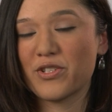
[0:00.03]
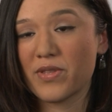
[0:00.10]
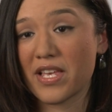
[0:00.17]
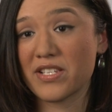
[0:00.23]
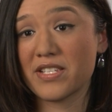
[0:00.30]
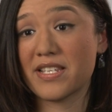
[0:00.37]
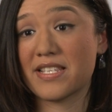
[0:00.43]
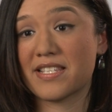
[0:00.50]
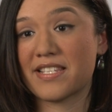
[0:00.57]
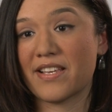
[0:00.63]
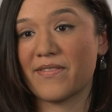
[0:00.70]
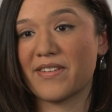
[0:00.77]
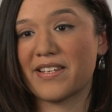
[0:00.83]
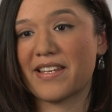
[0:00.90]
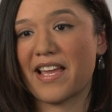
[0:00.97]

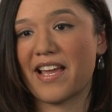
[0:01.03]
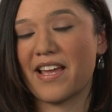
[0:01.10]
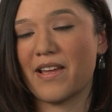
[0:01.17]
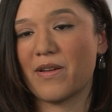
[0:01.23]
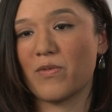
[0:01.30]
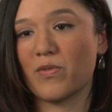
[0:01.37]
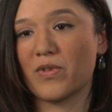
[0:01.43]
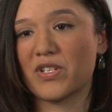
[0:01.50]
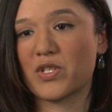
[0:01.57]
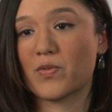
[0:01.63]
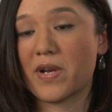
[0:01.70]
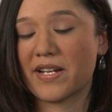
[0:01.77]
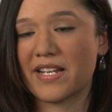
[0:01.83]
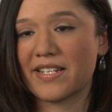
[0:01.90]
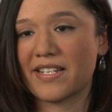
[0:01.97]
2007, I was
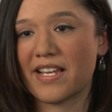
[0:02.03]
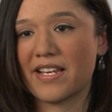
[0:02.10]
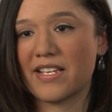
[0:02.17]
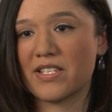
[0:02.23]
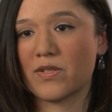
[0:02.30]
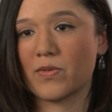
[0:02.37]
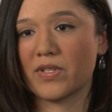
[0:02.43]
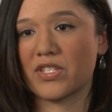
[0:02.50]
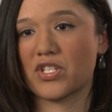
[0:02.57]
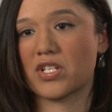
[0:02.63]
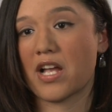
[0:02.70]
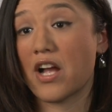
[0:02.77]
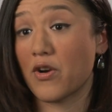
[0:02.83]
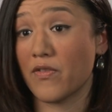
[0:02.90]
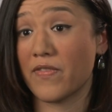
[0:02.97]
recognized with the
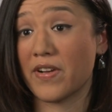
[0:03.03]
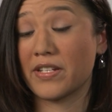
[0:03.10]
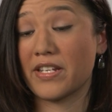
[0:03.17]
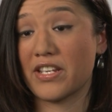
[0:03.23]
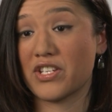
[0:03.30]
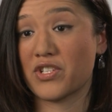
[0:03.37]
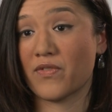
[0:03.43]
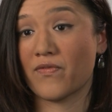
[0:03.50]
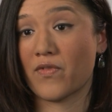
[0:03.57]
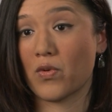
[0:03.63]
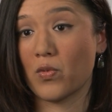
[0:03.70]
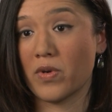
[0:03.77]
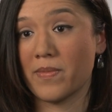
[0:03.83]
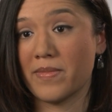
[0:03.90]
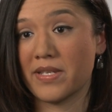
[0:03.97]
Chicago Foundation for
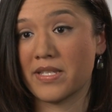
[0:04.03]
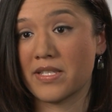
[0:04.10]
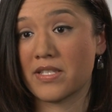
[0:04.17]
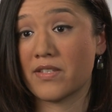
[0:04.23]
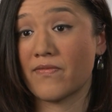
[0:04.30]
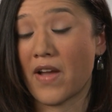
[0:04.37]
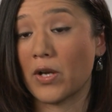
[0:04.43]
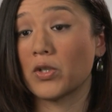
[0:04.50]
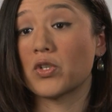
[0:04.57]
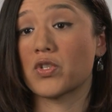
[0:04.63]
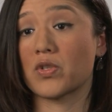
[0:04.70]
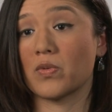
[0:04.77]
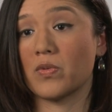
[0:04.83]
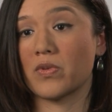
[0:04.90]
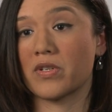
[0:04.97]
Women's Founders
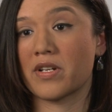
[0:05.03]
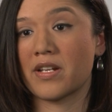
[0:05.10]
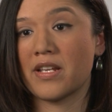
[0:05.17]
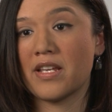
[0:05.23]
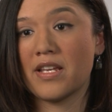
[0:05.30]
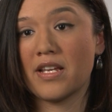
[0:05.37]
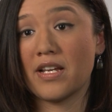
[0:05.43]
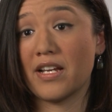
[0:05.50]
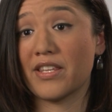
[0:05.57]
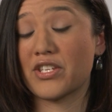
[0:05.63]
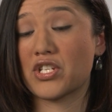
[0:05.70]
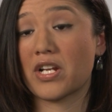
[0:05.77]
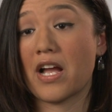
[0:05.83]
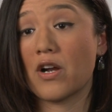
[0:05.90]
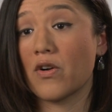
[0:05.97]
Award. Uh, the
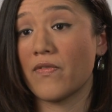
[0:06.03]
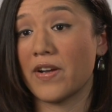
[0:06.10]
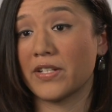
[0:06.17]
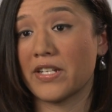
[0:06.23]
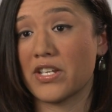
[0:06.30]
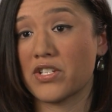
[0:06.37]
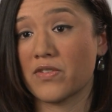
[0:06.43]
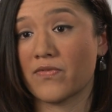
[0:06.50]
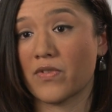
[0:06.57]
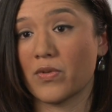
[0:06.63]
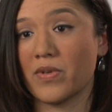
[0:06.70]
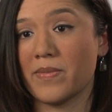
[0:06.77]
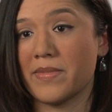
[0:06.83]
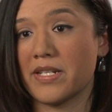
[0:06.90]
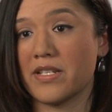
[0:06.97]
Chicago Foundation for
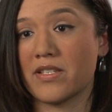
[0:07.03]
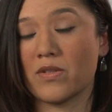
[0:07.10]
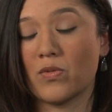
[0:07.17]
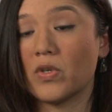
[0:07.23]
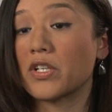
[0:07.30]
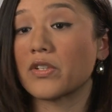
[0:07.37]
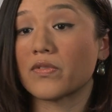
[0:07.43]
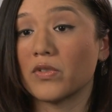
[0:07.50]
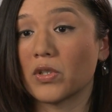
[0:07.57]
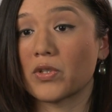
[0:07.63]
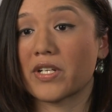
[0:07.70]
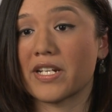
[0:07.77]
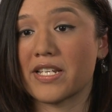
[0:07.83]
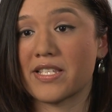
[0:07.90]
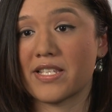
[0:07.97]
Women is a wonderful
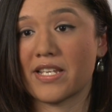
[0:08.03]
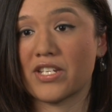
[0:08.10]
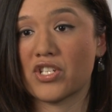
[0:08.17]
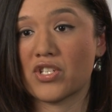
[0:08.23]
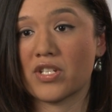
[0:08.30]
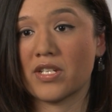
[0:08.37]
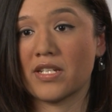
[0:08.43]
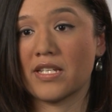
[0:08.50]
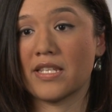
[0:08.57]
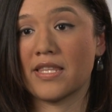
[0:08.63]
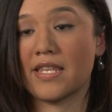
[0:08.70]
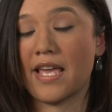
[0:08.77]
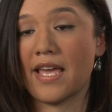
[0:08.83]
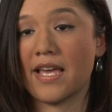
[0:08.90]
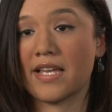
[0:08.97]
organization
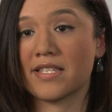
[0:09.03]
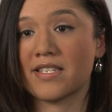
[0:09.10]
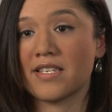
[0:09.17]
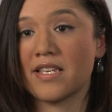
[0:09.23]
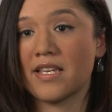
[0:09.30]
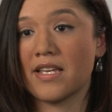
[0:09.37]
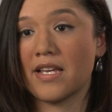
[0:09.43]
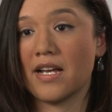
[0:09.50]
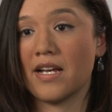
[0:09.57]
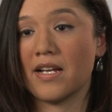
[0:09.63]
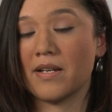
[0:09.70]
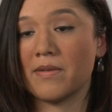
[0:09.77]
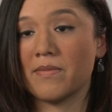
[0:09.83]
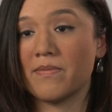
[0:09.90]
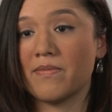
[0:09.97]
that
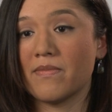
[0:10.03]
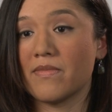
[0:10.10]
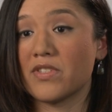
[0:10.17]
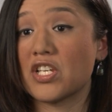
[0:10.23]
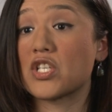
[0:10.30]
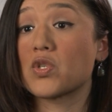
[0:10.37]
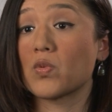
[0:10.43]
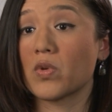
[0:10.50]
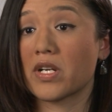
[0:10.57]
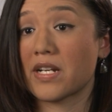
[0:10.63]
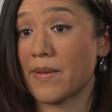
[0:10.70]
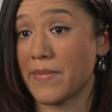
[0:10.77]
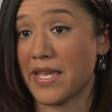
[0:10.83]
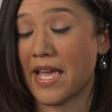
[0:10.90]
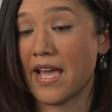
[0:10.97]
uh, does work
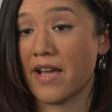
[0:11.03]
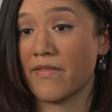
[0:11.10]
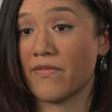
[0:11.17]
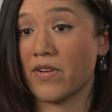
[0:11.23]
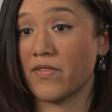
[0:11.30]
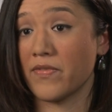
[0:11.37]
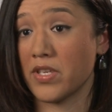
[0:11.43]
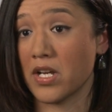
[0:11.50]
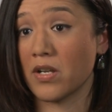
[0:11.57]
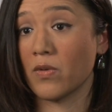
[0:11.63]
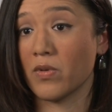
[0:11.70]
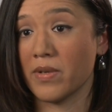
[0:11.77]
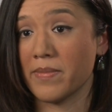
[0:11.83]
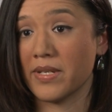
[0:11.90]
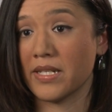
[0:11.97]
on behalf of young
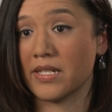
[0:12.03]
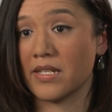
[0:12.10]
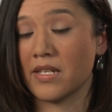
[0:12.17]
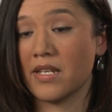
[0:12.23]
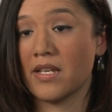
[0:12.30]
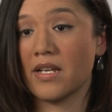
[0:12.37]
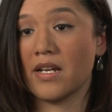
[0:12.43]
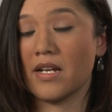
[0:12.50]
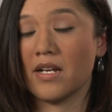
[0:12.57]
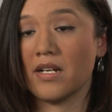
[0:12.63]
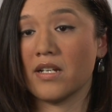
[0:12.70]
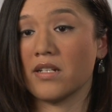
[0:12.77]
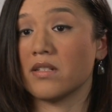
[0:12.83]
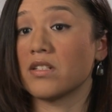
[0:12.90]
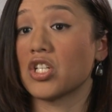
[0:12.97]
women,
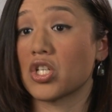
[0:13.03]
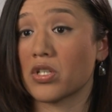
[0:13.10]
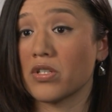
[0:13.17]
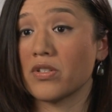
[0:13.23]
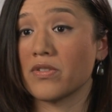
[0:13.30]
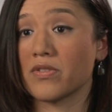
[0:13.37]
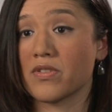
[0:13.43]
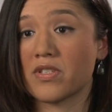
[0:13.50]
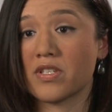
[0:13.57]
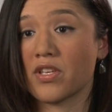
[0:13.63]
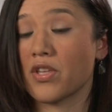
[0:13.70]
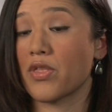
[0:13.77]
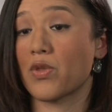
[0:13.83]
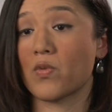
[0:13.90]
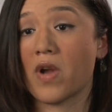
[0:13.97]
uh, girls uh,
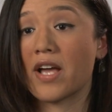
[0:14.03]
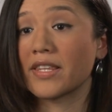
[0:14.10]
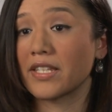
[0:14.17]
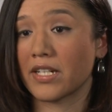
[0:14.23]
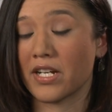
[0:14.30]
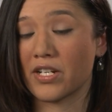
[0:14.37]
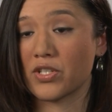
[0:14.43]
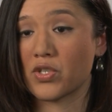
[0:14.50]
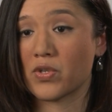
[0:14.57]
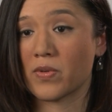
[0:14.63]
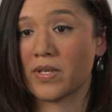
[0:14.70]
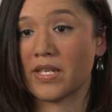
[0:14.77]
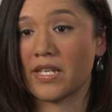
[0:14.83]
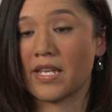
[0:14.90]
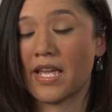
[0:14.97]
throughout the
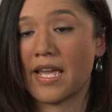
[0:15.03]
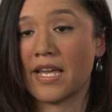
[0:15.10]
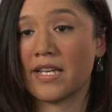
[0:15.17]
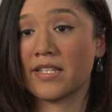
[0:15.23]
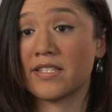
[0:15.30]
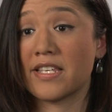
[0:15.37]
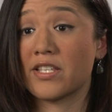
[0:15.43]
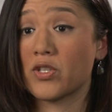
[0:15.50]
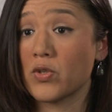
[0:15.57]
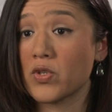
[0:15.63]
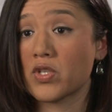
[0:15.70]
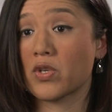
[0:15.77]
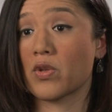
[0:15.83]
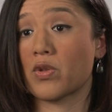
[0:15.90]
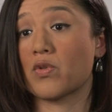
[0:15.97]
country, and they do
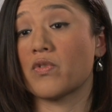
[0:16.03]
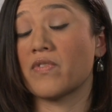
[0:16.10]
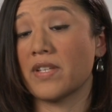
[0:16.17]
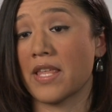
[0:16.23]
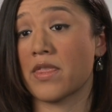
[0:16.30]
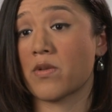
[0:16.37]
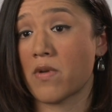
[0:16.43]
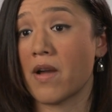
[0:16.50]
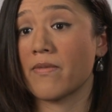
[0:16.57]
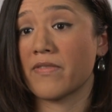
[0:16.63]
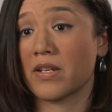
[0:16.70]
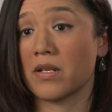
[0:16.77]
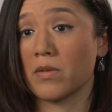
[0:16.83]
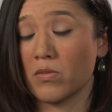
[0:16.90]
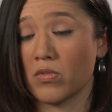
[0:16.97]
so through
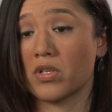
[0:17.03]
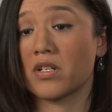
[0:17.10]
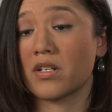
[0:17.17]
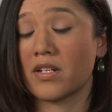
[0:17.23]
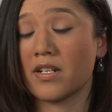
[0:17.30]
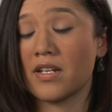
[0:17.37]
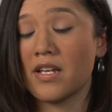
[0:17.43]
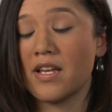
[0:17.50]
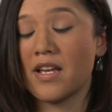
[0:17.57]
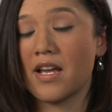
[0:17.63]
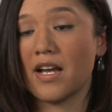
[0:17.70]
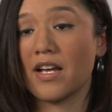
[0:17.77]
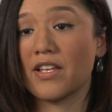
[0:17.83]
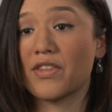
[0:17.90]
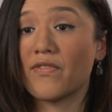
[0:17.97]
philanthropic work.
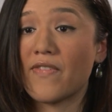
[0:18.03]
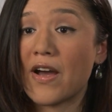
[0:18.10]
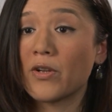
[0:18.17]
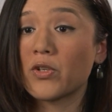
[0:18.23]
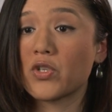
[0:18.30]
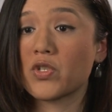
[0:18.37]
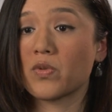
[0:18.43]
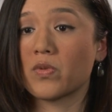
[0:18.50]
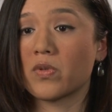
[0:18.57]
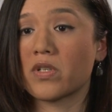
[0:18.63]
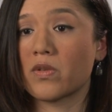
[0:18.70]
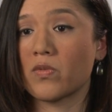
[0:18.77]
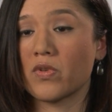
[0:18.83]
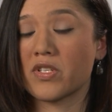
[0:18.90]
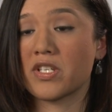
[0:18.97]
Uh, the Founders
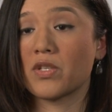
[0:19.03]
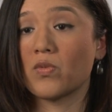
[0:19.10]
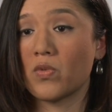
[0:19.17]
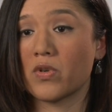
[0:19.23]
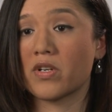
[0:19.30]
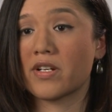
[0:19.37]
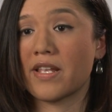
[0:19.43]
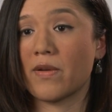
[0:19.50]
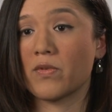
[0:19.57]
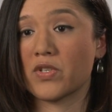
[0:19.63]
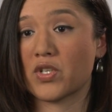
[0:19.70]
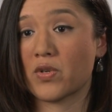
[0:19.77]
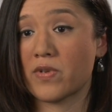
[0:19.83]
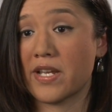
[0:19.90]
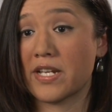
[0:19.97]
Award was an award that was
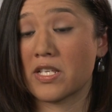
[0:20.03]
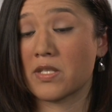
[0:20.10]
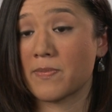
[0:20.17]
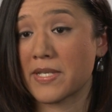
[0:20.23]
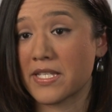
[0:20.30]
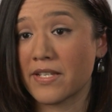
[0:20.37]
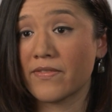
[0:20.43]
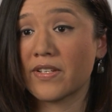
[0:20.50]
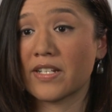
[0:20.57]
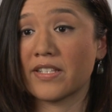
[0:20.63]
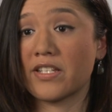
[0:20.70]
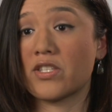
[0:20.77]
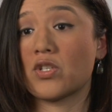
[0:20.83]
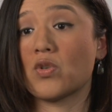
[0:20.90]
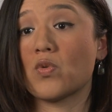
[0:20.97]
created
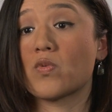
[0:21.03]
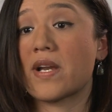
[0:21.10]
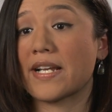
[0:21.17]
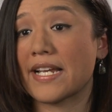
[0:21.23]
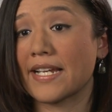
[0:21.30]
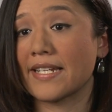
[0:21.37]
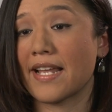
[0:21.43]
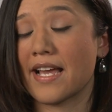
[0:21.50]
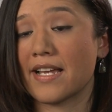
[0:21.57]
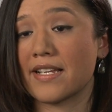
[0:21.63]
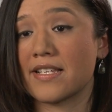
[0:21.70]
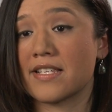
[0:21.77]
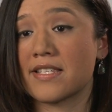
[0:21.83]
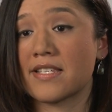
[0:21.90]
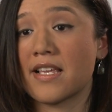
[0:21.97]
specifically to
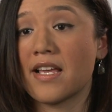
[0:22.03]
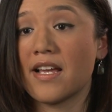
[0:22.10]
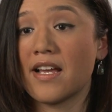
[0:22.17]
recognize